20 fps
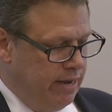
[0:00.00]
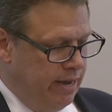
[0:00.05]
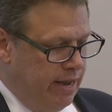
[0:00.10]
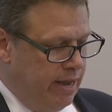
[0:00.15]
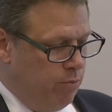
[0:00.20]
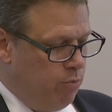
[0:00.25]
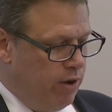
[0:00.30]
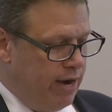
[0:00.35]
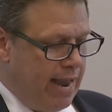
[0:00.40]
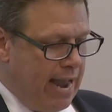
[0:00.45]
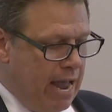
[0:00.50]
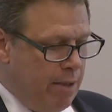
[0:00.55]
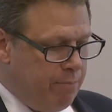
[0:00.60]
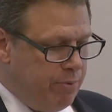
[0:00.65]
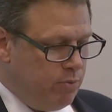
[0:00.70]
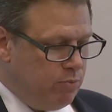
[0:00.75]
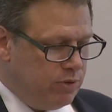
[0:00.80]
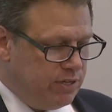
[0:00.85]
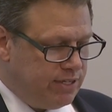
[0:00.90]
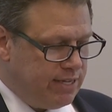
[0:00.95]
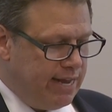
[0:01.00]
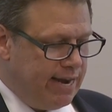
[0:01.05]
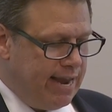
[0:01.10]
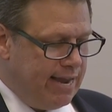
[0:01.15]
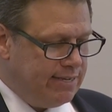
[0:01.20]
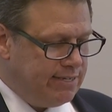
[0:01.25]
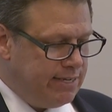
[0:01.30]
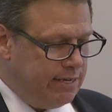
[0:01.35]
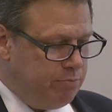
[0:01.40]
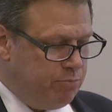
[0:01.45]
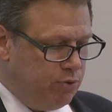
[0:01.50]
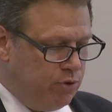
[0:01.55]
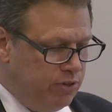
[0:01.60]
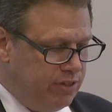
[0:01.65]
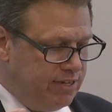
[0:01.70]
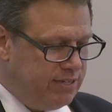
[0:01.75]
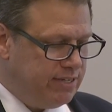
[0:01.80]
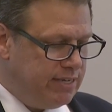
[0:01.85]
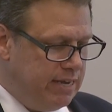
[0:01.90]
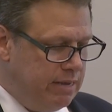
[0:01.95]
And what happened was that as he put
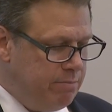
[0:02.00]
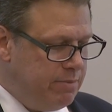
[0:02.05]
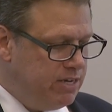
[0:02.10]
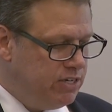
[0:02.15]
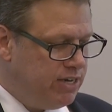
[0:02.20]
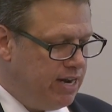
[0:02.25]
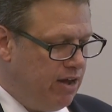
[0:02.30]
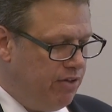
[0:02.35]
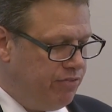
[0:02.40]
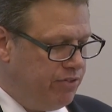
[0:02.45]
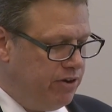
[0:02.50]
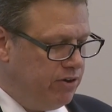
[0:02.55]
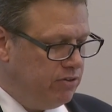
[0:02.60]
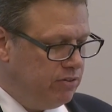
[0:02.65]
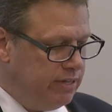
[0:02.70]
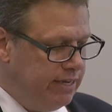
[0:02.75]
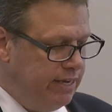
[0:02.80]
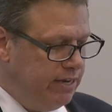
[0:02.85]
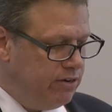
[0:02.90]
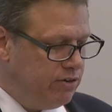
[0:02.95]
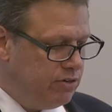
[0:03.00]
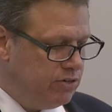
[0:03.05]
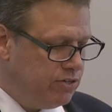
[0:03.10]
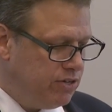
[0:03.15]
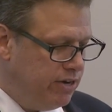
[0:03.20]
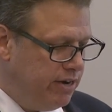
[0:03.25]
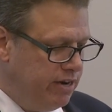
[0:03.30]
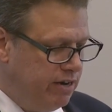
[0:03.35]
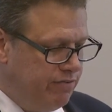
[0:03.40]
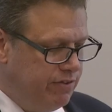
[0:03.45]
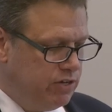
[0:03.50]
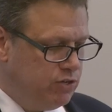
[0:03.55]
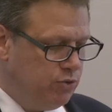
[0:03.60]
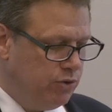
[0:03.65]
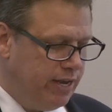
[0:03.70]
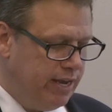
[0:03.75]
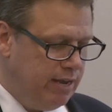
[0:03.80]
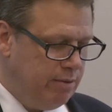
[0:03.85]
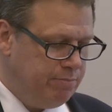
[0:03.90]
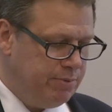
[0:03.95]
this image out there, leaders on individual
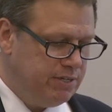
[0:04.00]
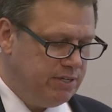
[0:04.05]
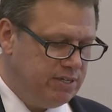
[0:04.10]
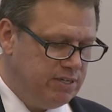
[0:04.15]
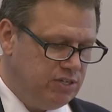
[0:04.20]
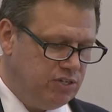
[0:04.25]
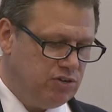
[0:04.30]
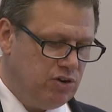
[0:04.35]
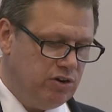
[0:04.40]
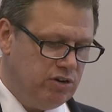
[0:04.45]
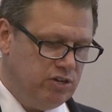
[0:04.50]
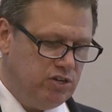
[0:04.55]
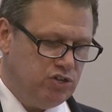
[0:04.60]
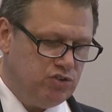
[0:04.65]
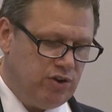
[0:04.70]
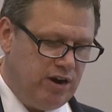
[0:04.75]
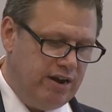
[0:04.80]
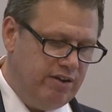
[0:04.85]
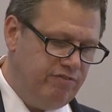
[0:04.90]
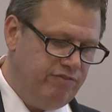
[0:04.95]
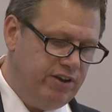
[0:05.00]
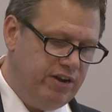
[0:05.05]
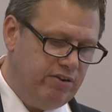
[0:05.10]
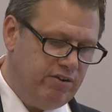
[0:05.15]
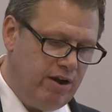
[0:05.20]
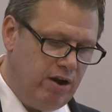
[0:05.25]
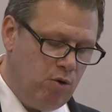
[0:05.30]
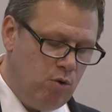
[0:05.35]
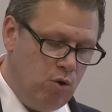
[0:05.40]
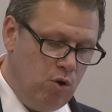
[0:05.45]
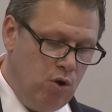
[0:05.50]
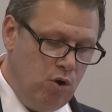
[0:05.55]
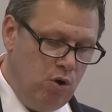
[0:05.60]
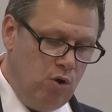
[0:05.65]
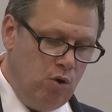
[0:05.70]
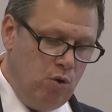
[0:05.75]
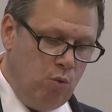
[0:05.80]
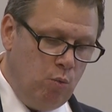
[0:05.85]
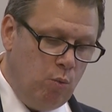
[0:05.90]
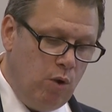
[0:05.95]
campuses started to try and figure out
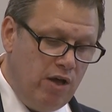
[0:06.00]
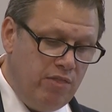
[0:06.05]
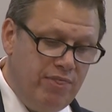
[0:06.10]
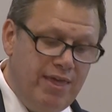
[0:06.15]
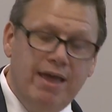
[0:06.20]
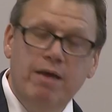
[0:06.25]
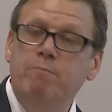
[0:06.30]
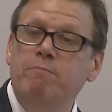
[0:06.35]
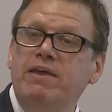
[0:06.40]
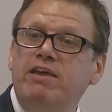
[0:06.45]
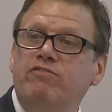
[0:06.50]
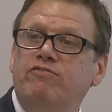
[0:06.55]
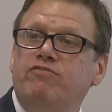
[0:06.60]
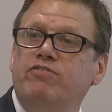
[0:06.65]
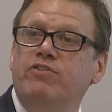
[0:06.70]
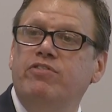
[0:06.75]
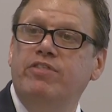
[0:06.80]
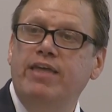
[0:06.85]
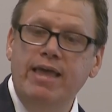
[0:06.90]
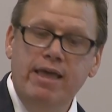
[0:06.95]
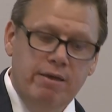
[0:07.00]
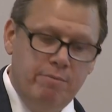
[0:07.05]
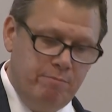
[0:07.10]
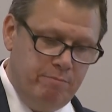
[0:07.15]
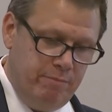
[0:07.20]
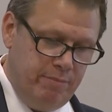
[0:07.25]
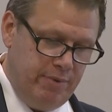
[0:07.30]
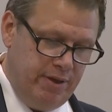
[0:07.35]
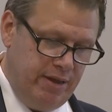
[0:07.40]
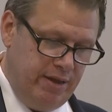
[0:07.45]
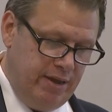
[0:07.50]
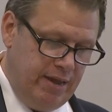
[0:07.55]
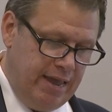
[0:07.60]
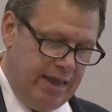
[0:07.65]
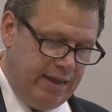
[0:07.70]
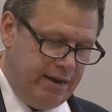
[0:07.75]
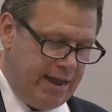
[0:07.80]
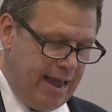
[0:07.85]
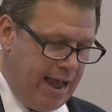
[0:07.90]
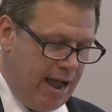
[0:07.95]
what that meant for them
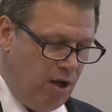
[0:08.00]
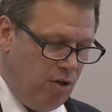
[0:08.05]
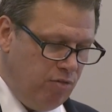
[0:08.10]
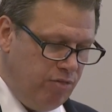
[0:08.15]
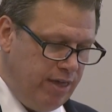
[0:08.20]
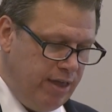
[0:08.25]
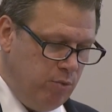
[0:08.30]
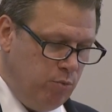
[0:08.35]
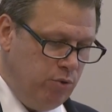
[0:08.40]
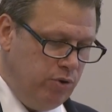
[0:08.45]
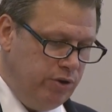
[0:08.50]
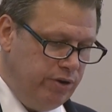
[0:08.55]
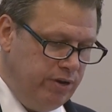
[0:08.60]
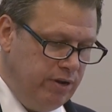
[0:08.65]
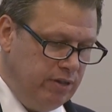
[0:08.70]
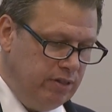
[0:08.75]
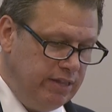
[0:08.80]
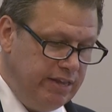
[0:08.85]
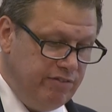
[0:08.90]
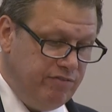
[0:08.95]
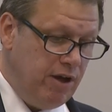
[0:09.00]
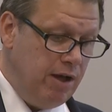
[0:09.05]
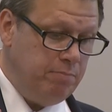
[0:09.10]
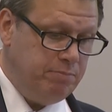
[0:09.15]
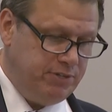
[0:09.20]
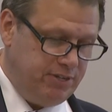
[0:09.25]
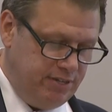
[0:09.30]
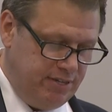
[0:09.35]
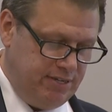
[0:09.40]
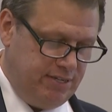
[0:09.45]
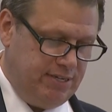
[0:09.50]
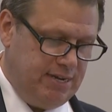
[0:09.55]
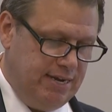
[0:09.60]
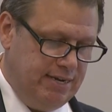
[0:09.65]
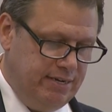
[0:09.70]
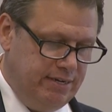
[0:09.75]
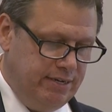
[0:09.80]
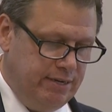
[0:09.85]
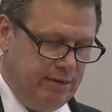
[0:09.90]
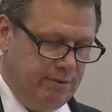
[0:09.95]
and how they would live up to this
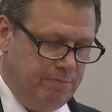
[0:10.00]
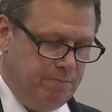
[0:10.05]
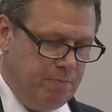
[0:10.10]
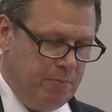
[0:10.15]
idea.